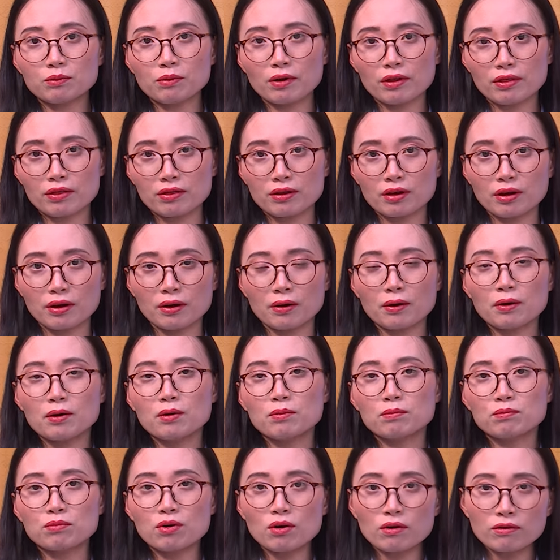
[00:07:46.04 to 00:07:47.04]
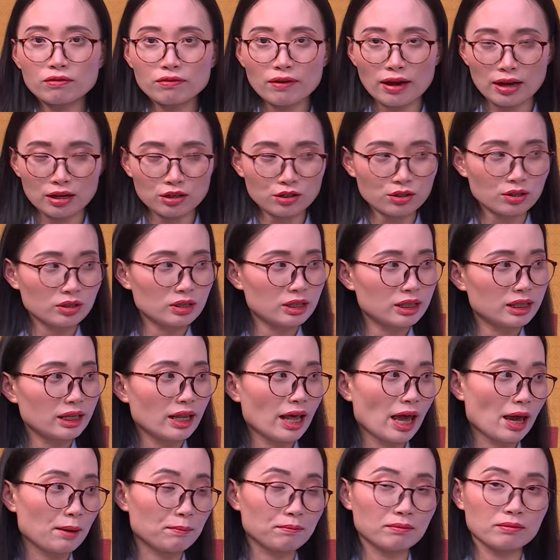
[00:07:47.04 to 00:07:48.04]
with the profession's
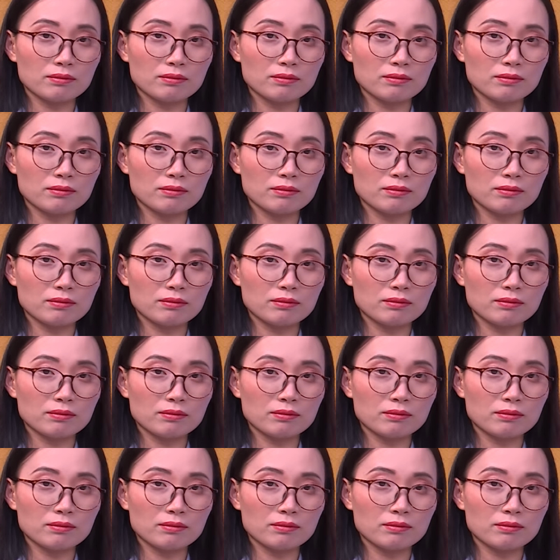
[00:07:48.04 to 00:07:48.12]
name.